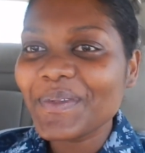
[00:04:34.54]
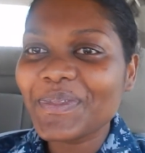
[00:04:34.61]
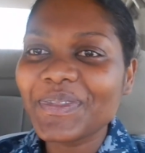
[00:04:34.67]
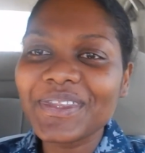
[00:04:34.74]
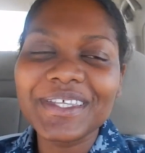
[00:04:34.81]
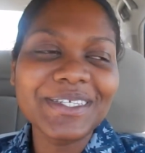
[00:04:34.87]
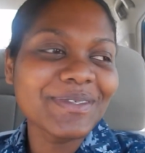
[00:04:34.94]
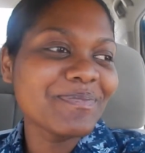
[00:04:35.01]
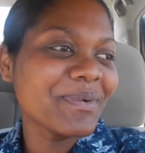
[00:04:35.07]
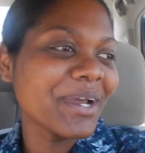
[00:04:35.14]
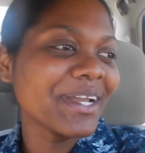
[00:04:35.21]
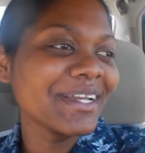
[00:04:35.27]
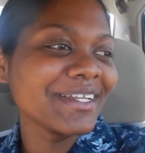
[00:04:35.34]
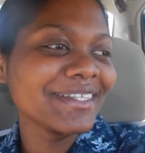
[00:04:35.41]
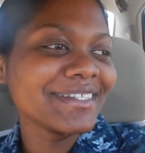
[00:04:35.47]
with this
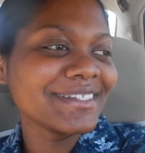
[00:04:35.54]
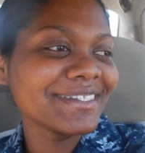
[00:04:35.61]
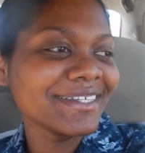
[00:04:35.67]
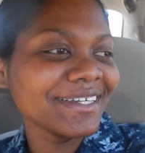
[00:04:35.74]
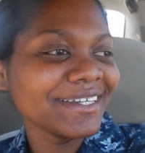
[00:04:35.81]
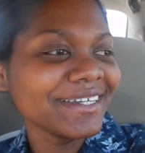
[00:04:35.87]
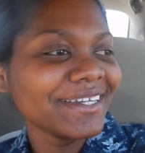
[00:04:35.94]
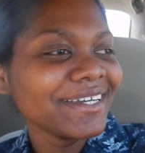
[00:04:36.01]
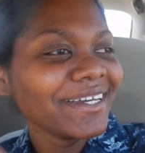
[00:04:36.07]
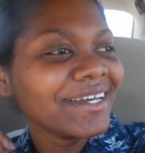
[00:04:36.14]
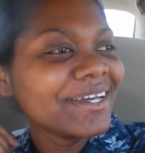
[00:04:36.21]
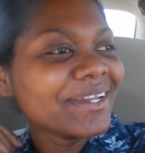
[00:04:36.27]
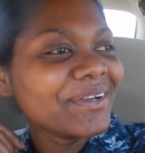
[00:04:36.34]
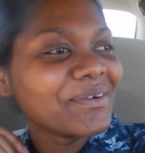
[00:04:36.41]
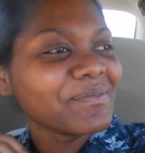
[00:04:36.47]

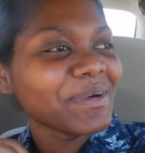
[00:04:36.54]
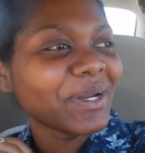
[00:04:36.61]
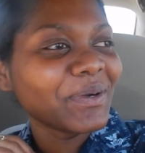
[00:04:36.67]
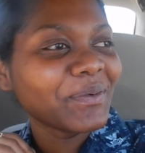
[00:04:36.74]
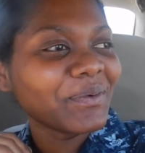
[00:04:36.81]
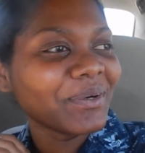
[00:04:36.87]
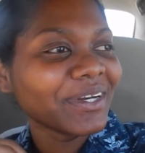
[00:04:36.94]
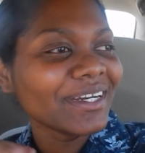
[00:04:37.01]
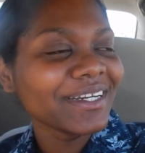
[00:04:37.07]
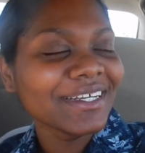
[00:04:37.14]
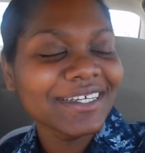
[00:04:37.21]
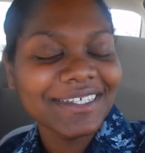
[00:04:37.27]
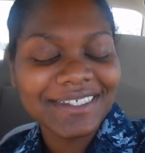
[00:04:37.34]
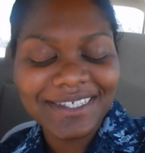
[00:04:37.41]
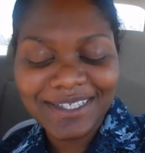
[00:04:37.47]
pregnancy. No matter what it
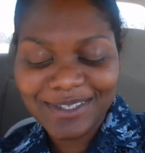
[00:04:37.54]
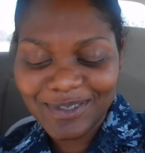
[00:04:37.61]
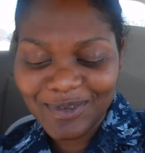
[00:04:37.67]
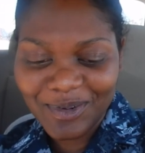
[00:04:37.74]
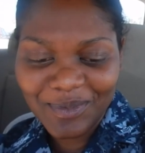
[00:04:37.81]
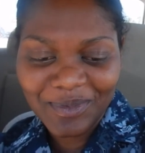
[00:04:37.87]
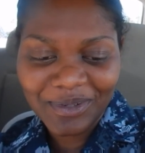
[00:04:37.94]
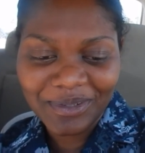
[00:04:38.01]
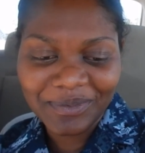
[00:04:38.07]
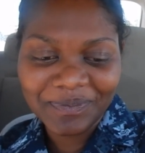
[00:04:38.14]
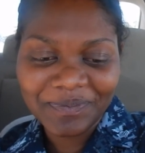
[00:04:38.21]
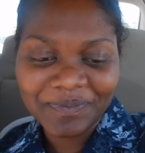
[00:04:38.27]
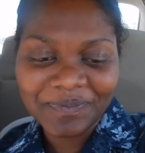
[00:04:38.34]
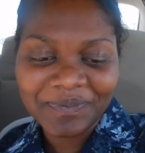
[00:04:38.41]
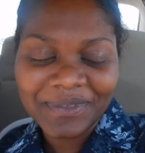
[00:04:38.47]
is, it's normal.
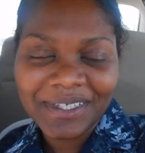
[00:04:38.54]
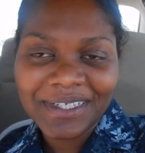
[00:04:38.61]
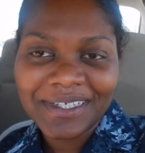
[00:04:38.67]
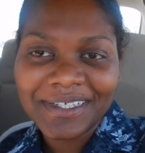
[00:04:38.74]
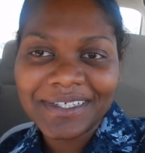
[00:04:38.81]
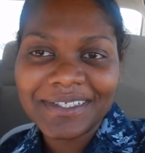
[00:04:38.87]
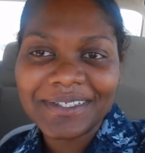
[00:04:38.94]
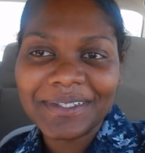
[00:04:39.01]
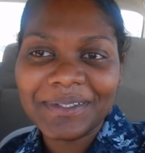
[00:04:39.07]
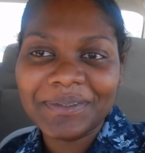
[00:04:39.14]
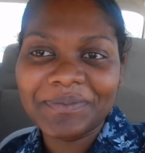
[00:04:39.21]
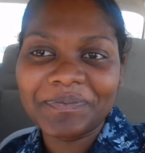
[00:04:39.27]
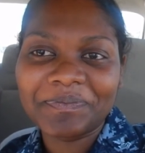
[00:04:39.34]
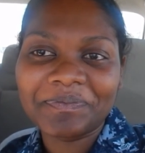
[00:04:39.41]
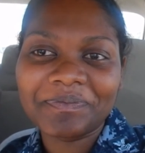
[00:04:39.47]

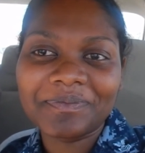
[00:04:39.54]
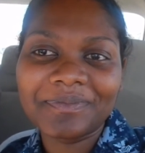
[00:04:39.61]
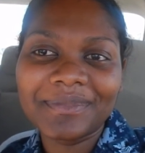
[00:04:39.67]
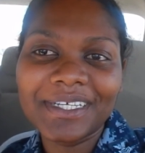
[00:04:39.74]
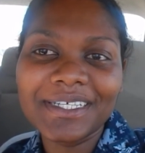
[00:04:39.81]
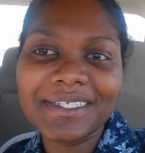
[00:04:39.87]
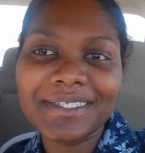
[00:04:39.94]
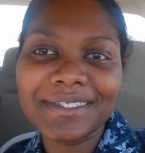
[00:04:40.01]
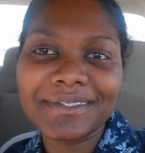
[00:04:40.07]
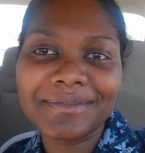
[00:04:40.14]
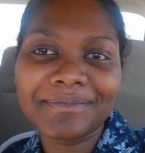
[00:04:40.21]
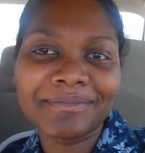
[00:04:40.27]
So that's,